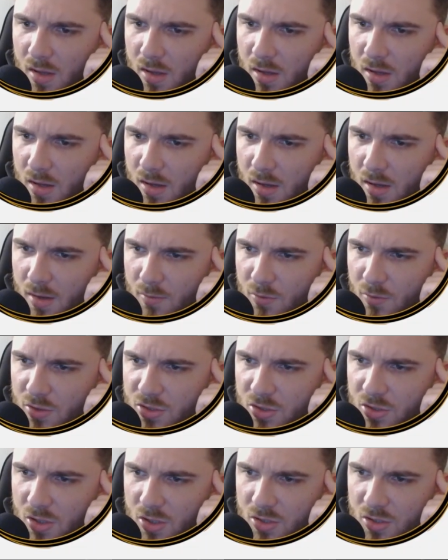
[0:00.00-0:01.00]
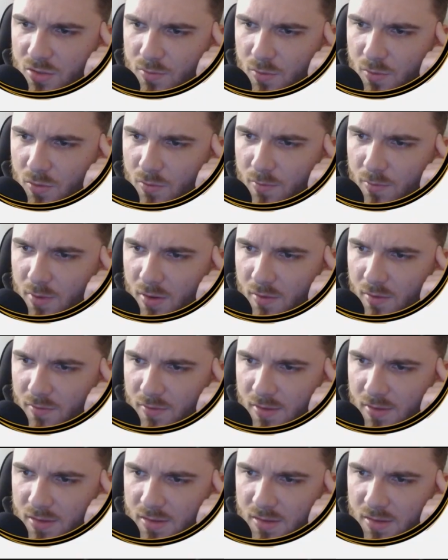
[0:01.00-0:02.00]
rechargeable,
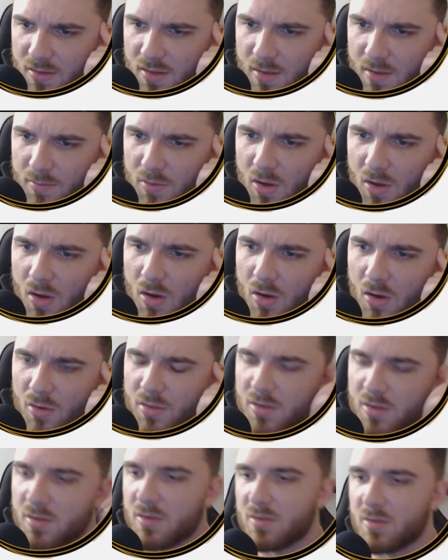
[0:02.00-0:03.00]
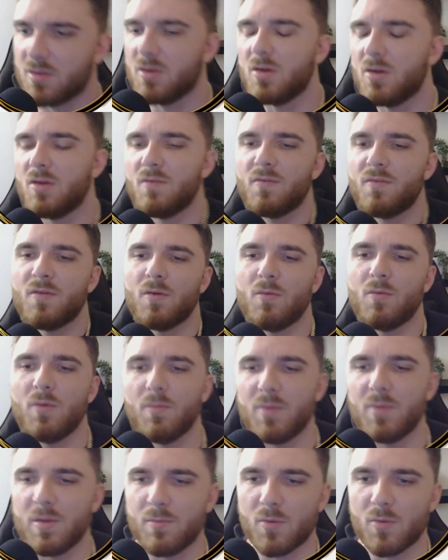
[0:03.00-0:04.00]
perfect, accept all. This is good for
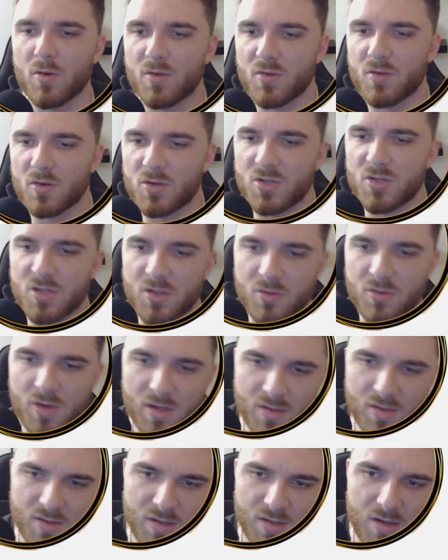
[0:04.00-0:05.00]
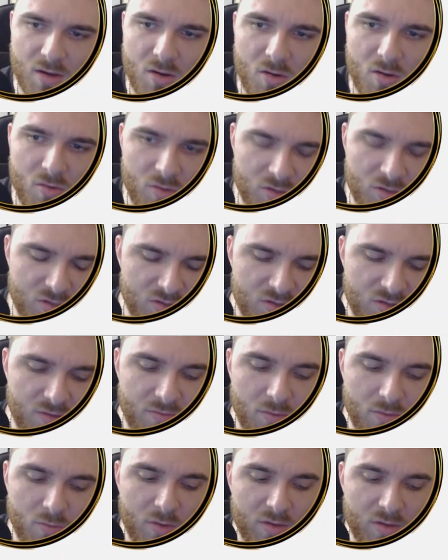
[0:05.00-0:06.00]
when people are searching you SEO or just
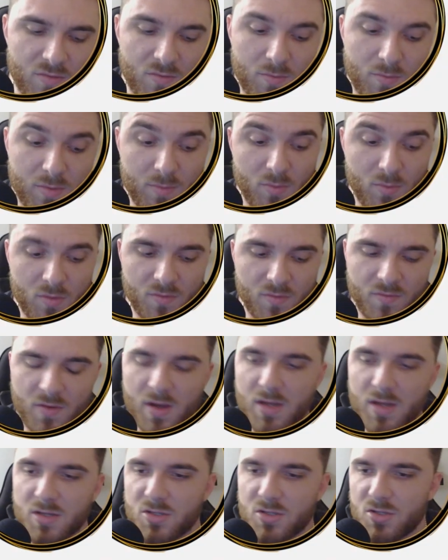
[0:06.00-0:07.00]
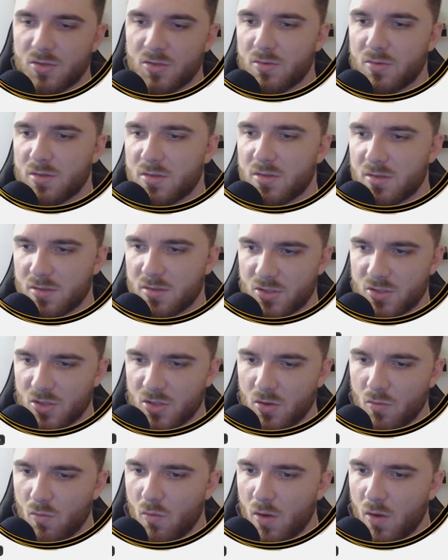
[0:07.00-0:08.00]
different ways for people to find you and to
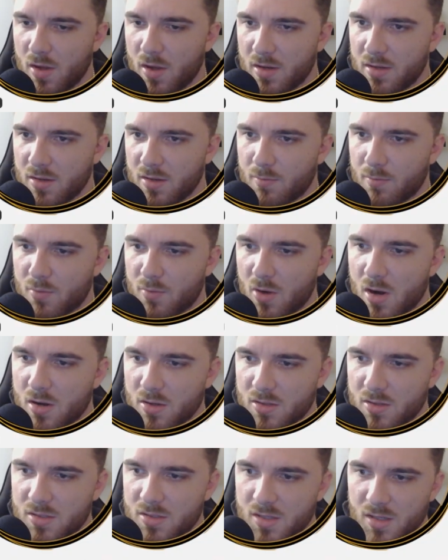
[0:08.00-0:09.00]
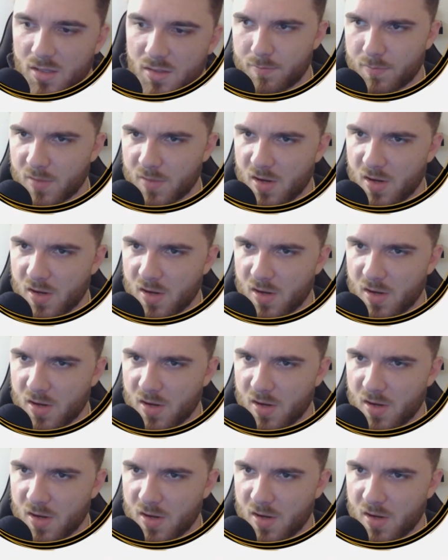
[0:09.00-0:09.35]
show what your product does.